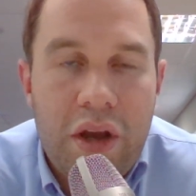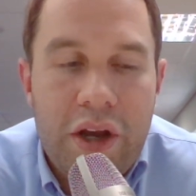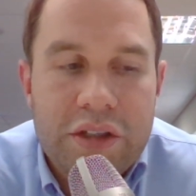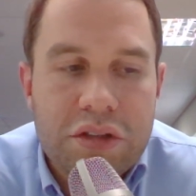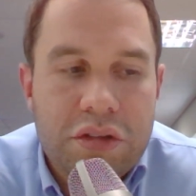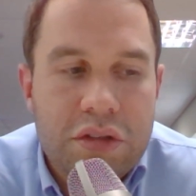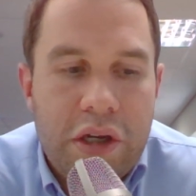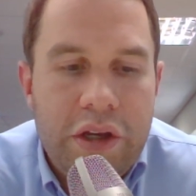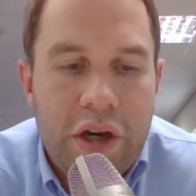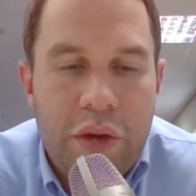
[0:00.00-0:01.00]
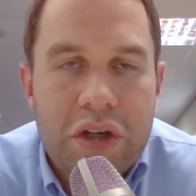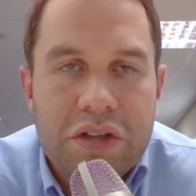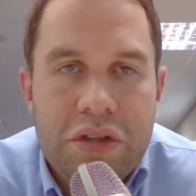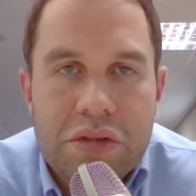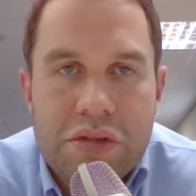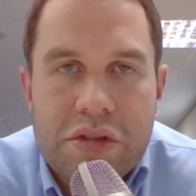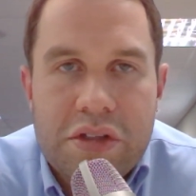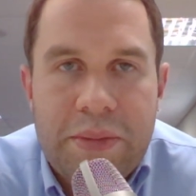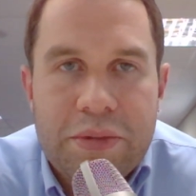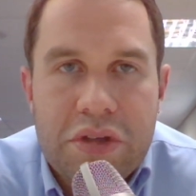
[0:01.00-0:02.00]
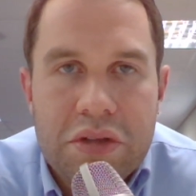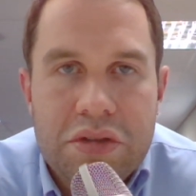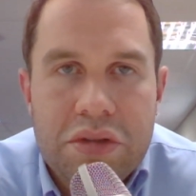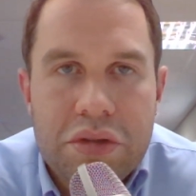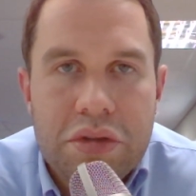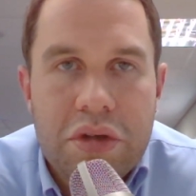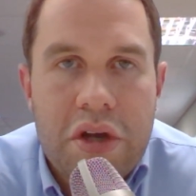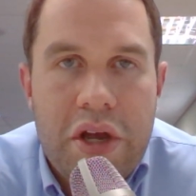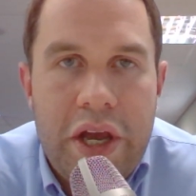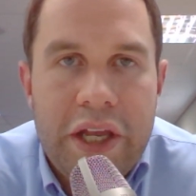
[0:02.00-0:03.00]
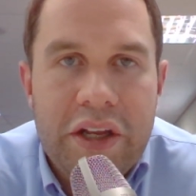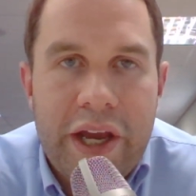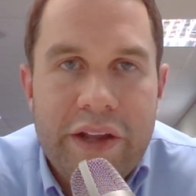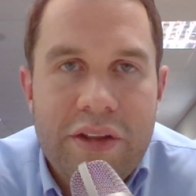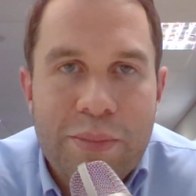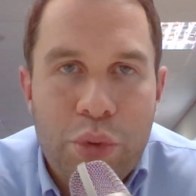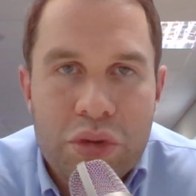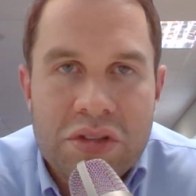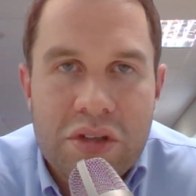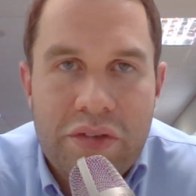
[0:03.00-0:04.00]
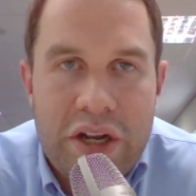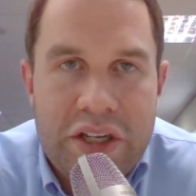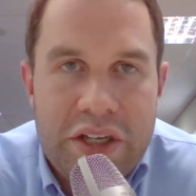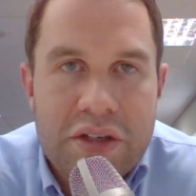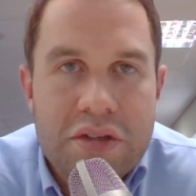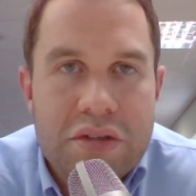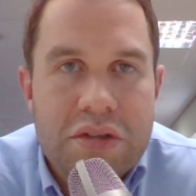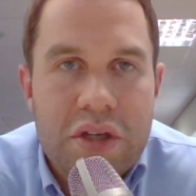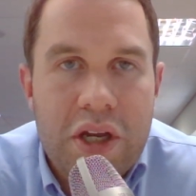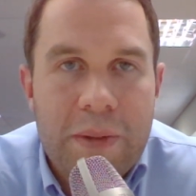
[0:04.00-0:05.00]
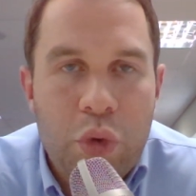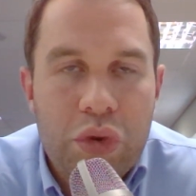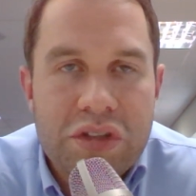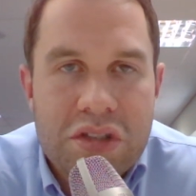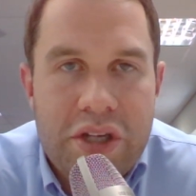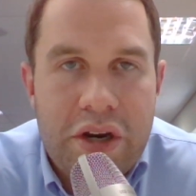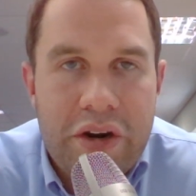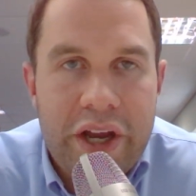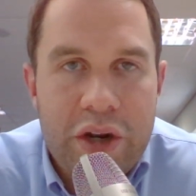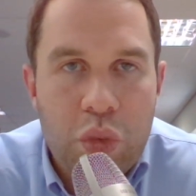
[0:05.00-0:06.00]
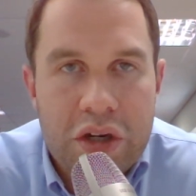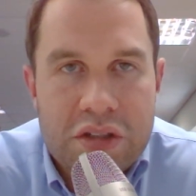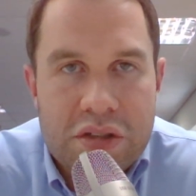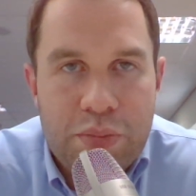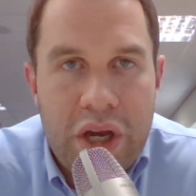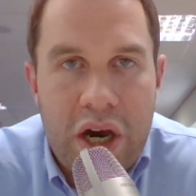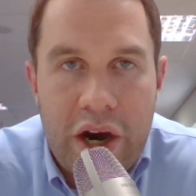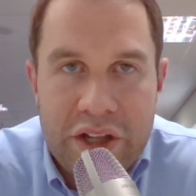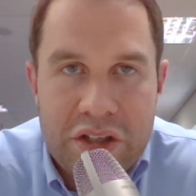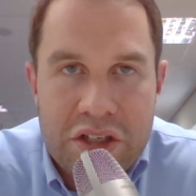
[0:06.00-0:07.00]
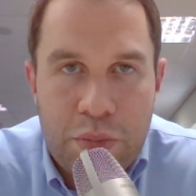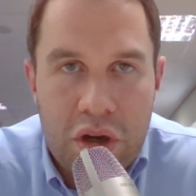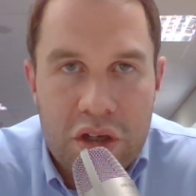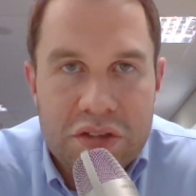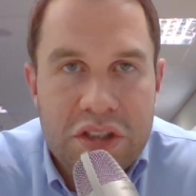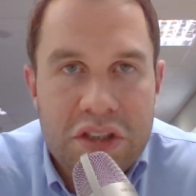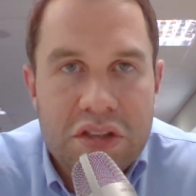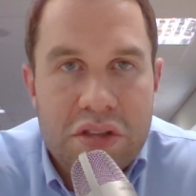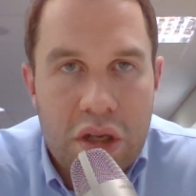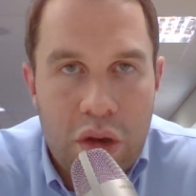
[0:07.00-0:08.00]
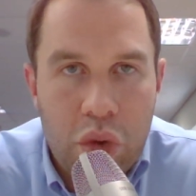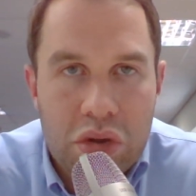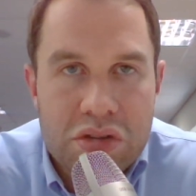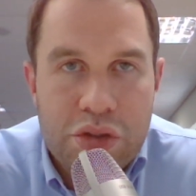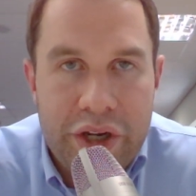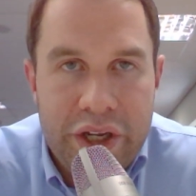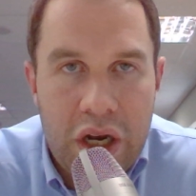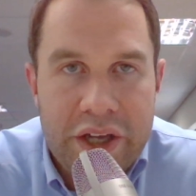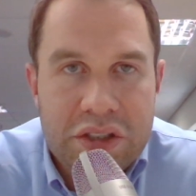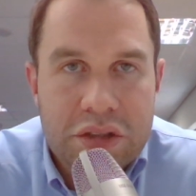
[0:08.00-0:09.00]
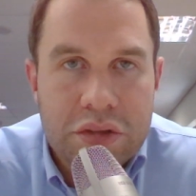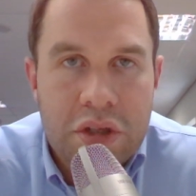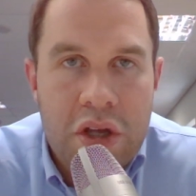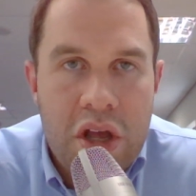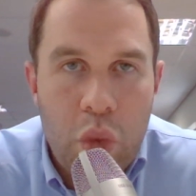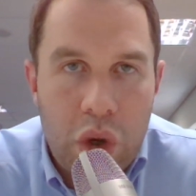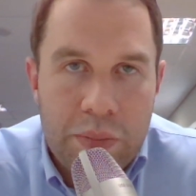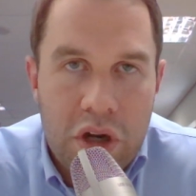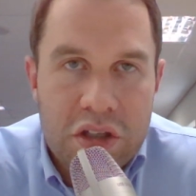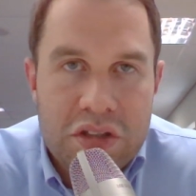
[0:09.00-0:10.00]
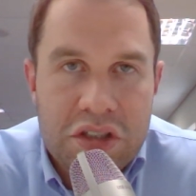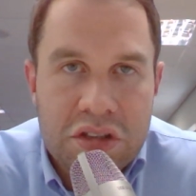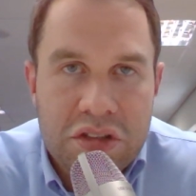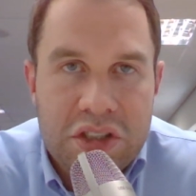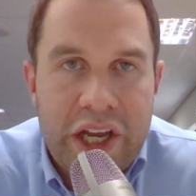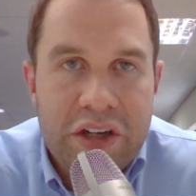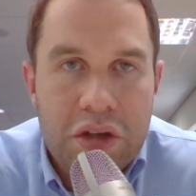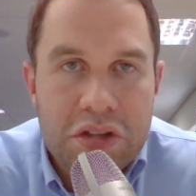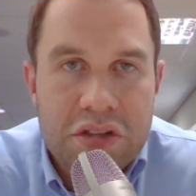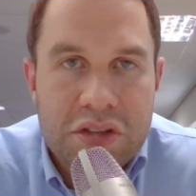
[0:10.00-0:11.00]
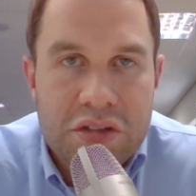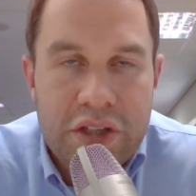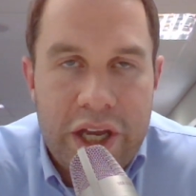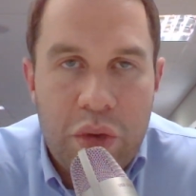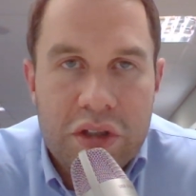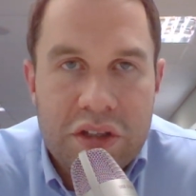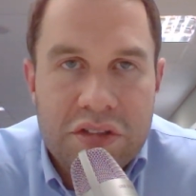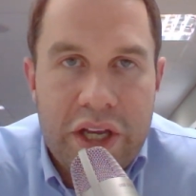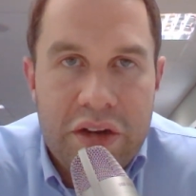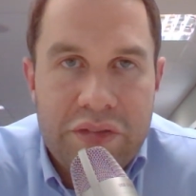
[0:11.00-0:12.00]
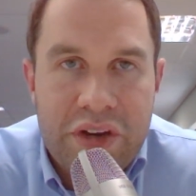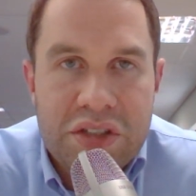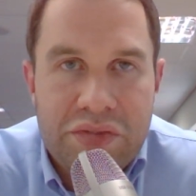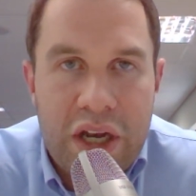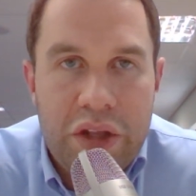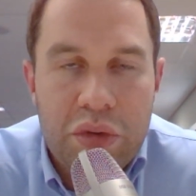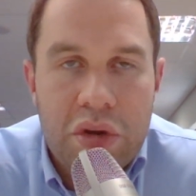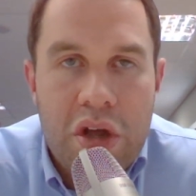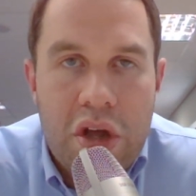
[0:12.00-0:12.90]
I wanted to use this episode to indicate the importance of ideas. Always interrogate what is behind these policies, the laws, the regulations, what politicians say. Don't take what they say at face value.